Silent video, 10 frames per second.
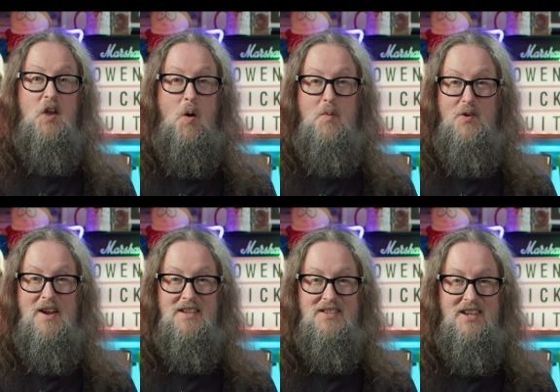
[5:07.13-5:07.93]

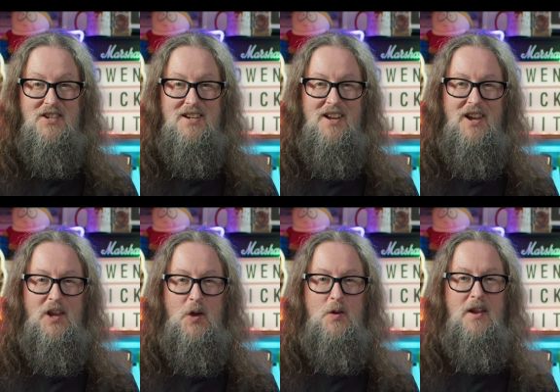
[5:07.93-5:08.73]
operatic section
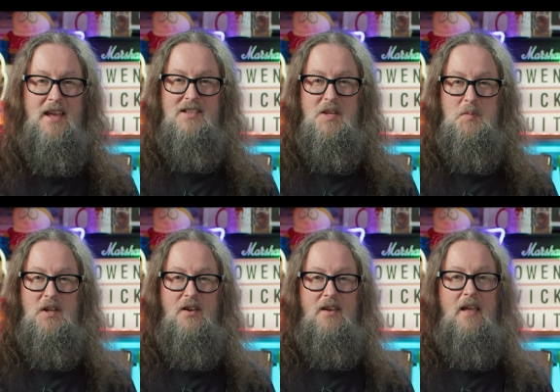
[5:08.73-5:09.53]
alone had something
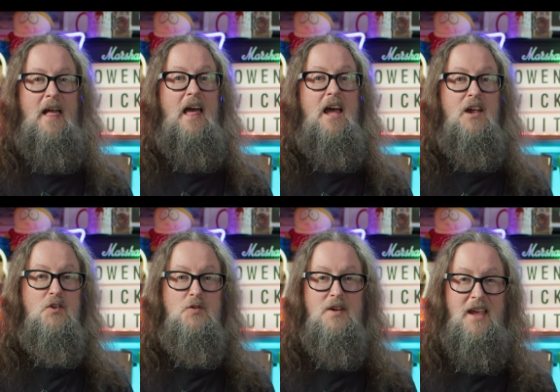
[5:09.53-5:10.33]
like
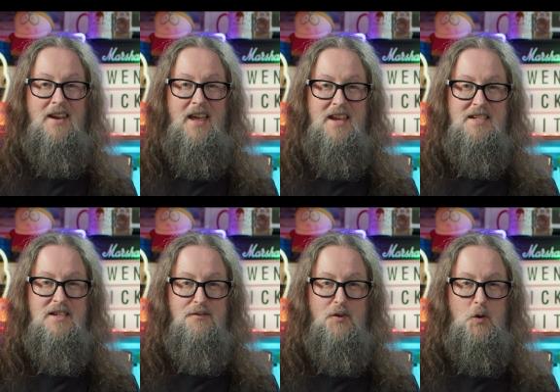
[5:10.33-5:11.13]

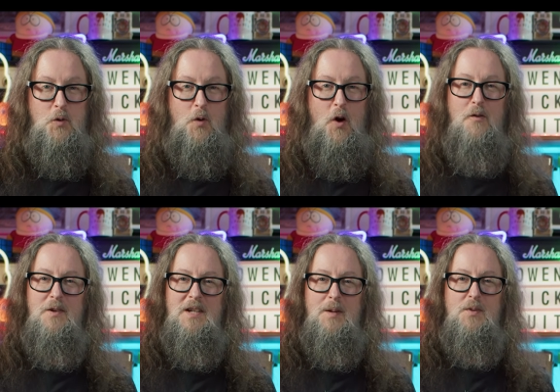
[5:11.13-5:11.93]
180 vocal
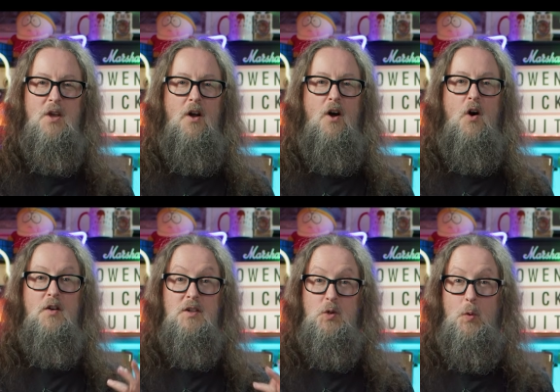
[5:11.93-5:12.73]
overdubs
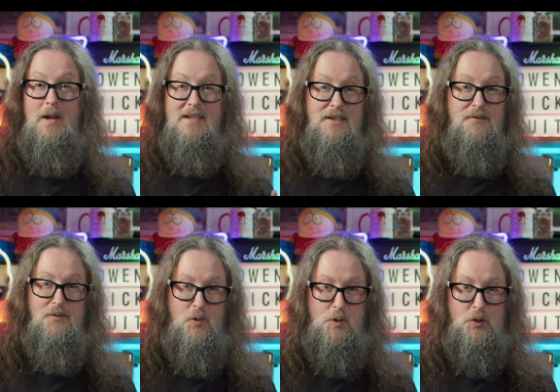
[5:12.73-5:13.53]
on a
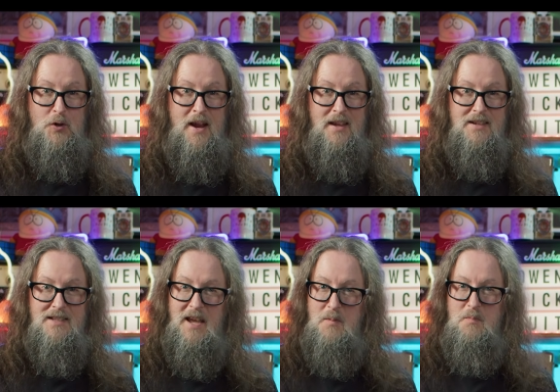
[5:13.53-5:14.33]
24-track tape